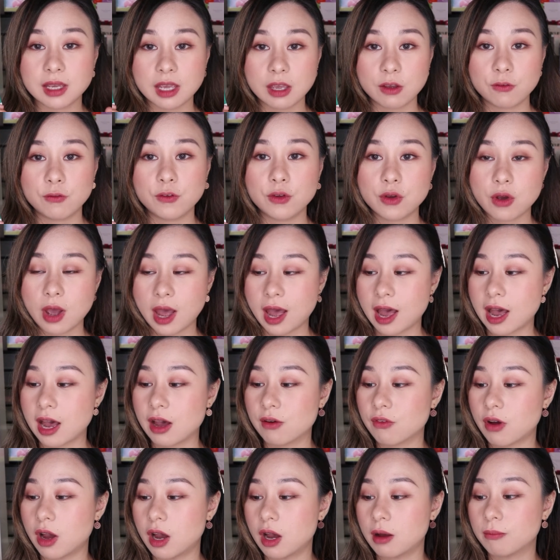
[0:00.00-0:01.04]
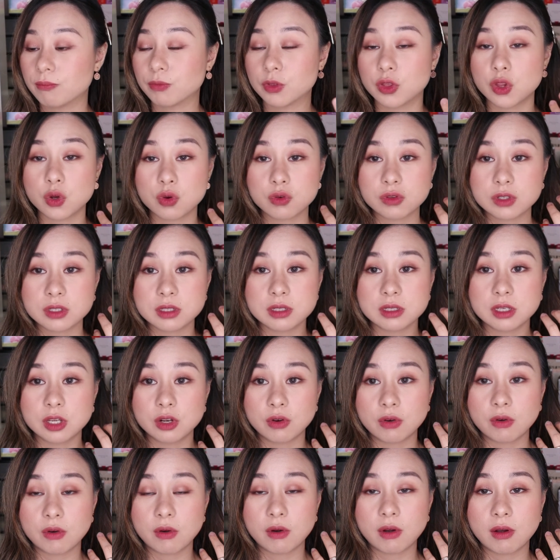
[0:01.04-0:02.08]
if you have those, you
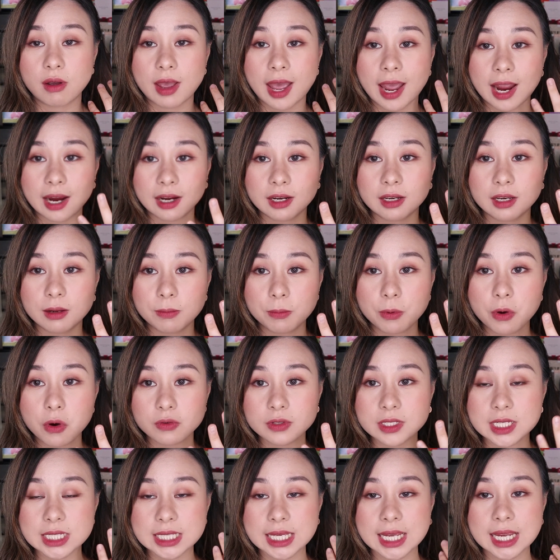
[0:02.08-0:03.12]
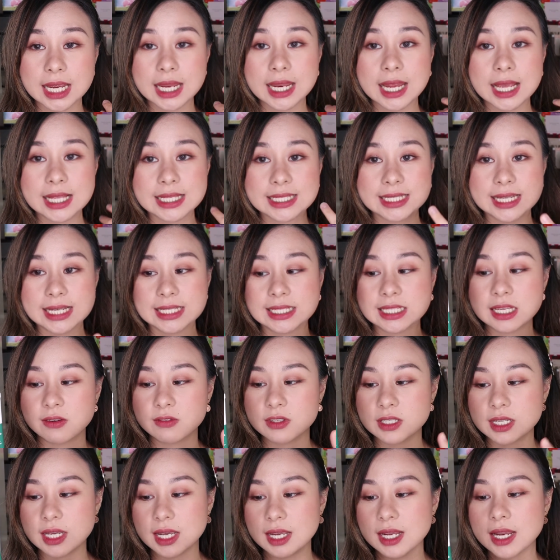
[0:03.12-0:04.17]
know, acne prone skin and sensitive
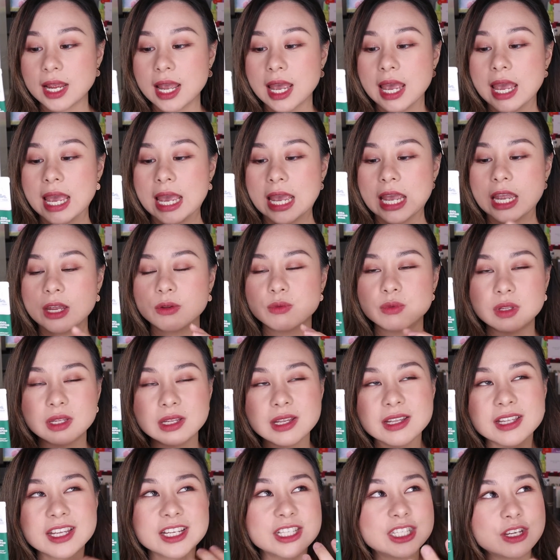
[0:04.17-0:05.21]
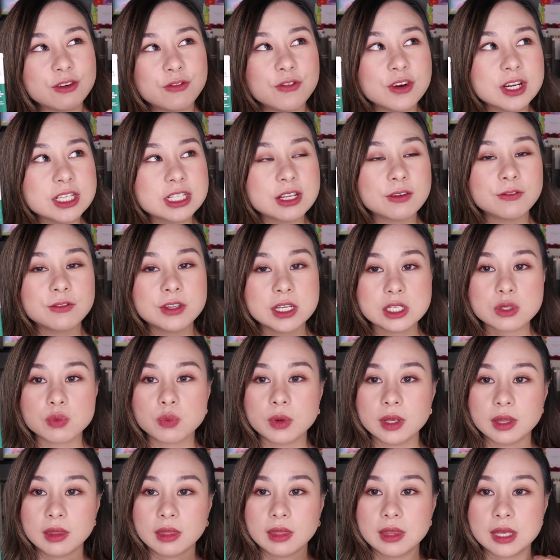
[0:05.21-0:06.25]
skin. The difference of this
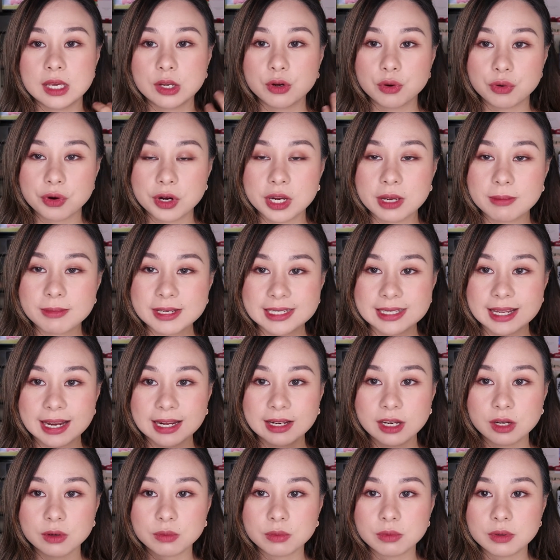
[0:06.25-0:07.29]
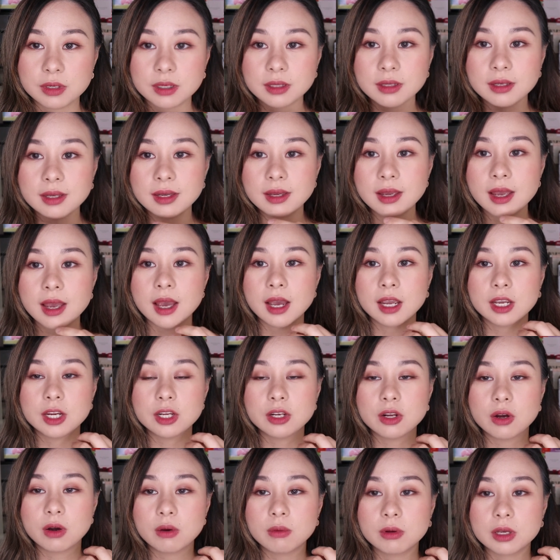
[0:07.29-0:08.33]
with the cream is that it really, you
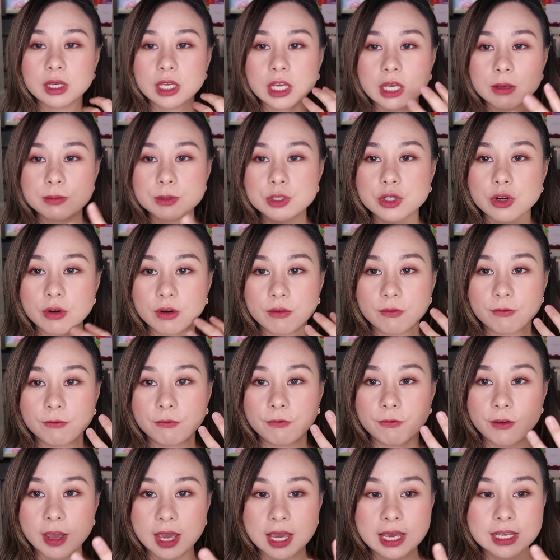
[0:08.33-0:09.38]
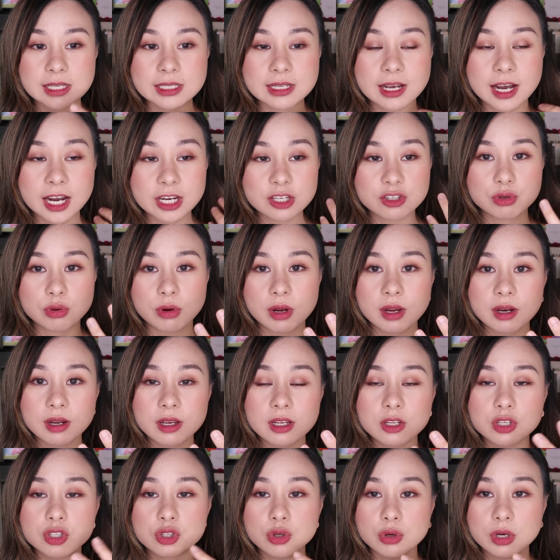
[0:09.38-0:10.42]
know, keeps your face
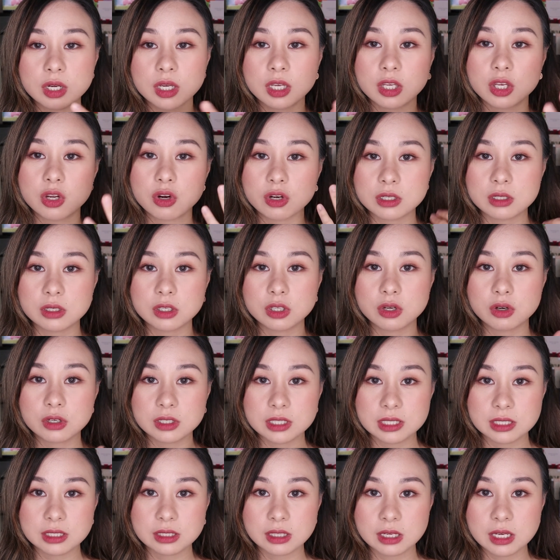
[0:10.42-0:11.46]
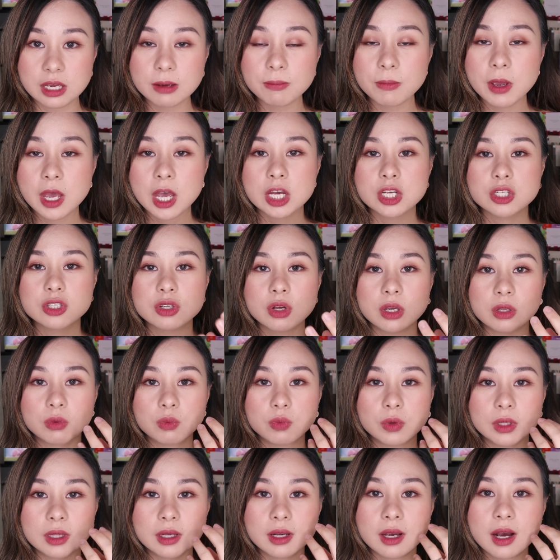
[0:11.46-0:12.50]
hydrated during your sleep. So it
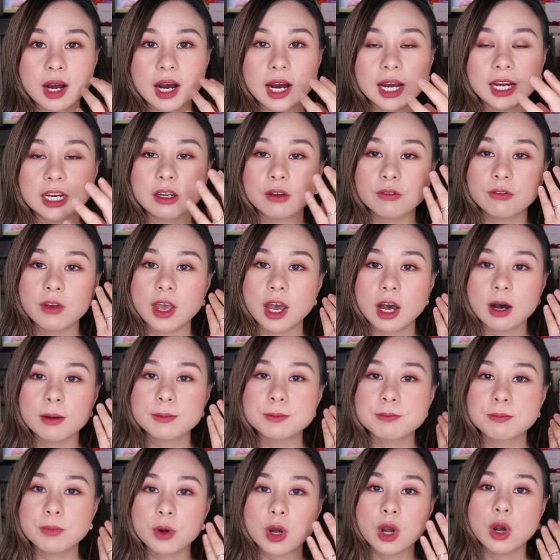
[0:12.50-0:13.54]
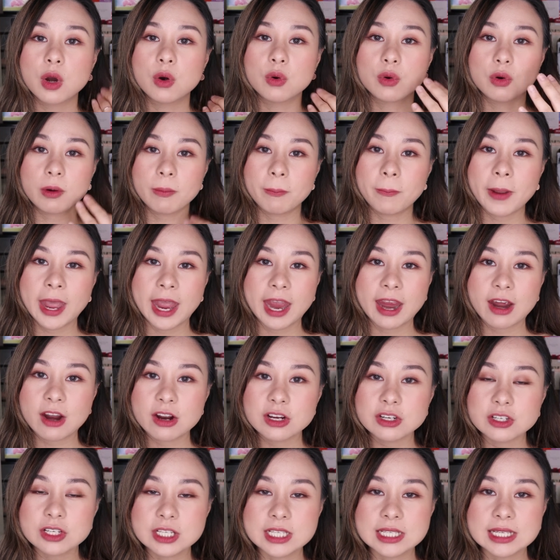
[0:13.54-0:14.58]
really kind of help repair
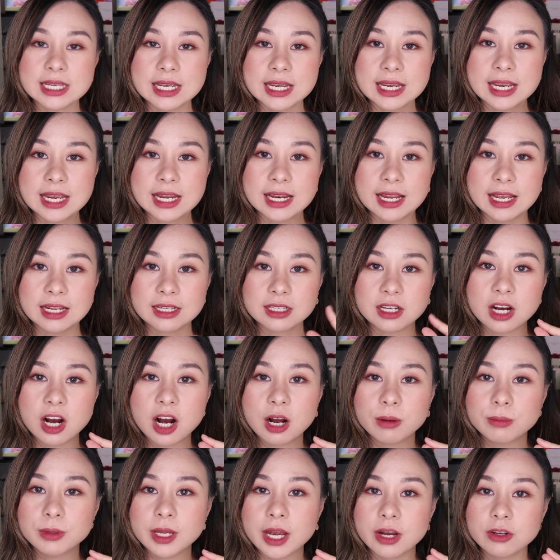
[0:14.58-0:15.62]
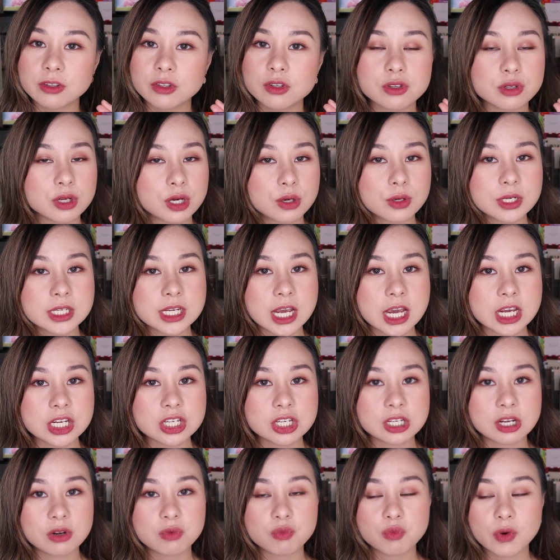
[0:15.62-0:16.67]
your skin and calm down those
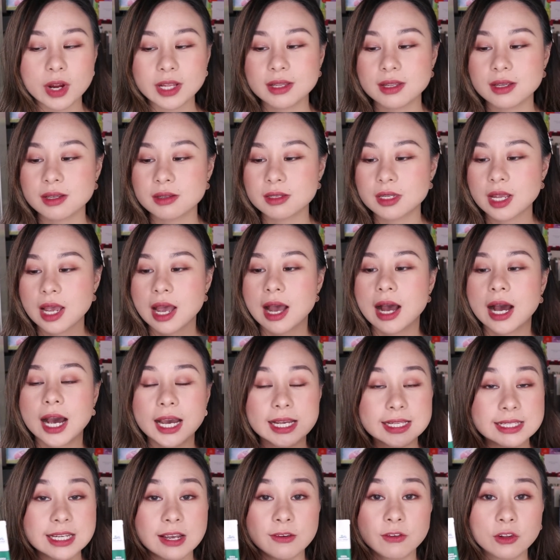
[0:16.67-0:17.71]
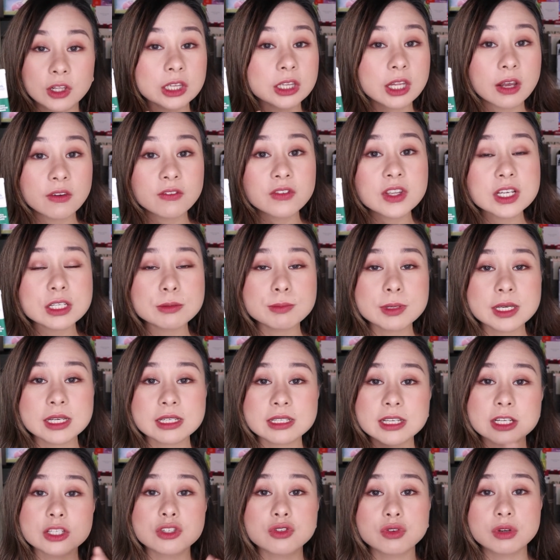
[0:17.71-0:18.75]
irritation and redness. I definitely love this because
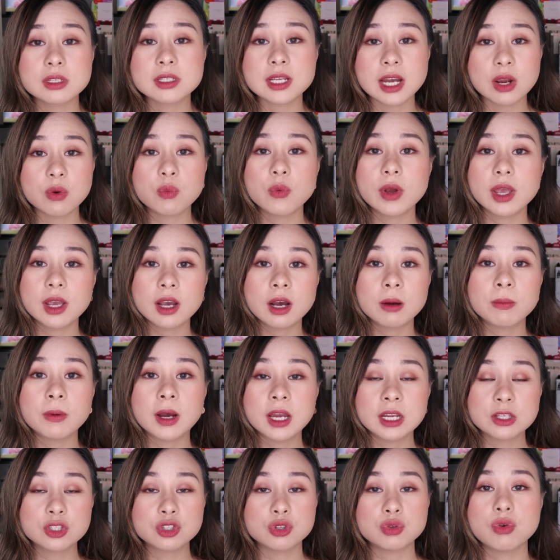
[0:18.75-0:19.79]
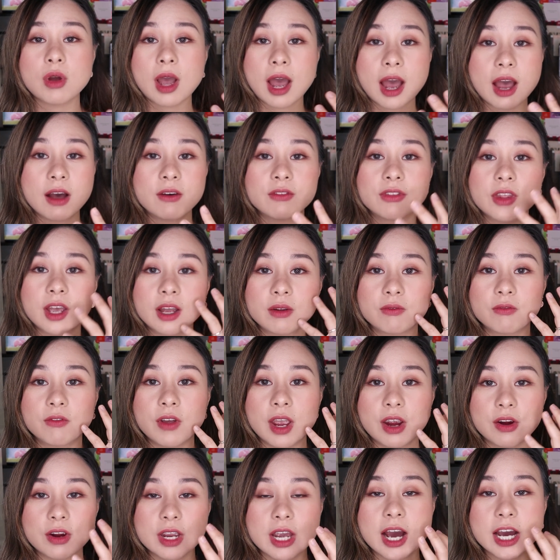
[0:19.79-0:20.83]
as soon as I wake up, I do have that
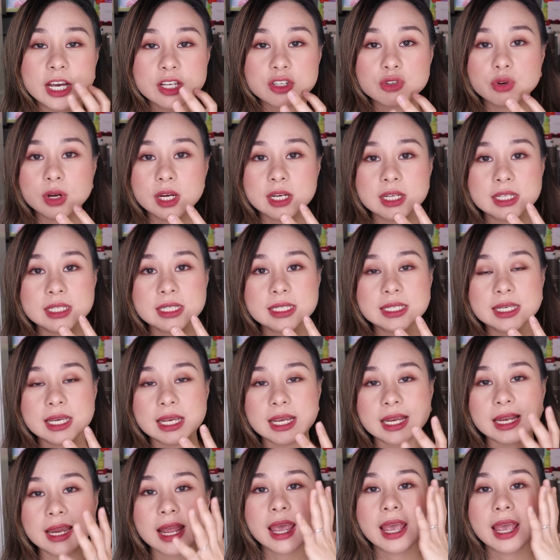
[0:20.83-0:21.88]
very hydrated skin,